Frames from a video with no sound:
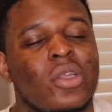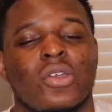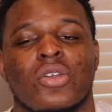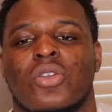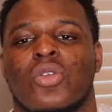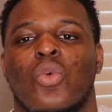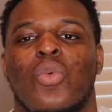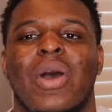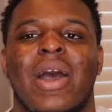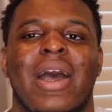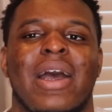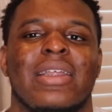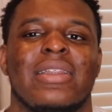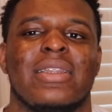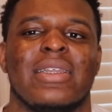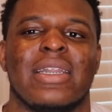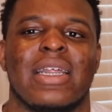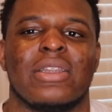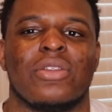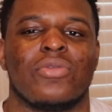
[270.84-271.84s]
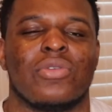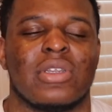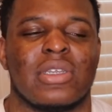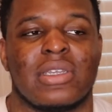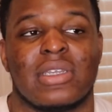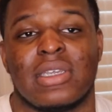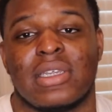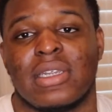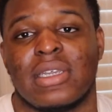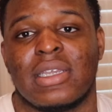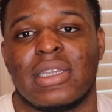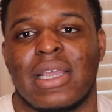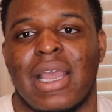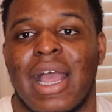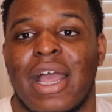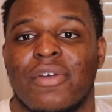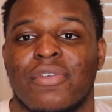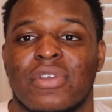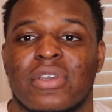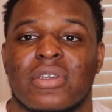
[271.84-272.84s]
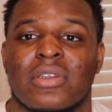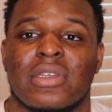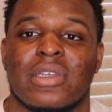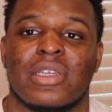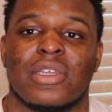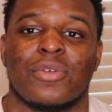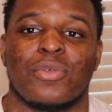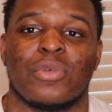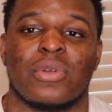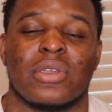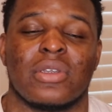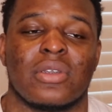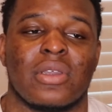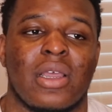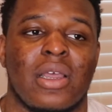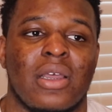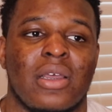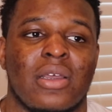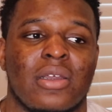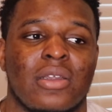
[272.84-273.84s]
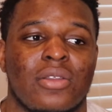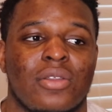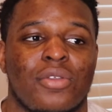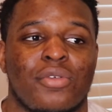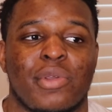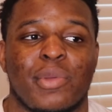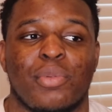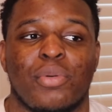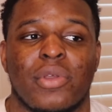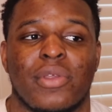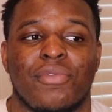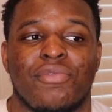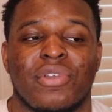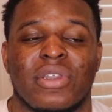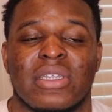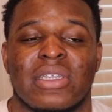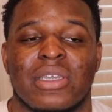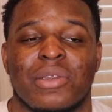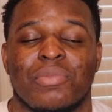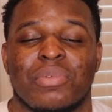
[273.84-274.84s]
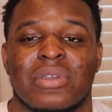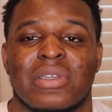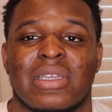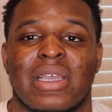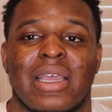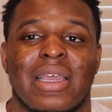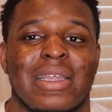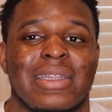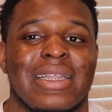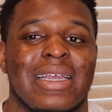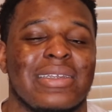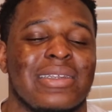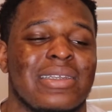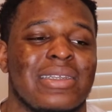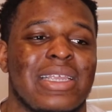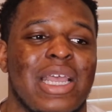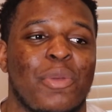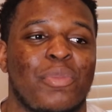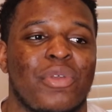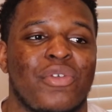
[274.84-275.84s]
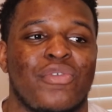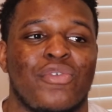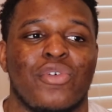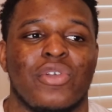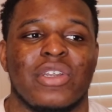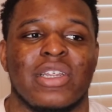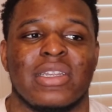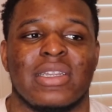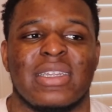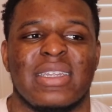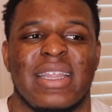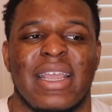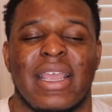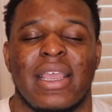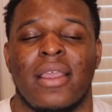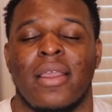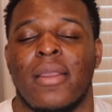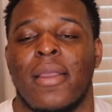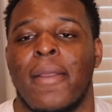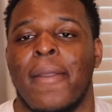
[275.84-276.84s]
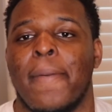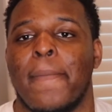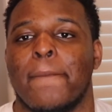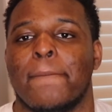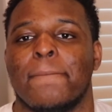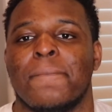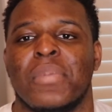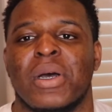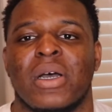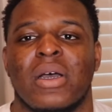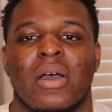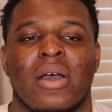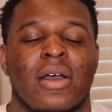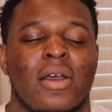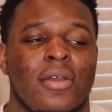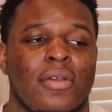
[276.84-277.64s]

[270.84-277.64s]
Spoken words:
So why did I do the CD? Obviously, it was 3.15%, and that's a topic for another day. But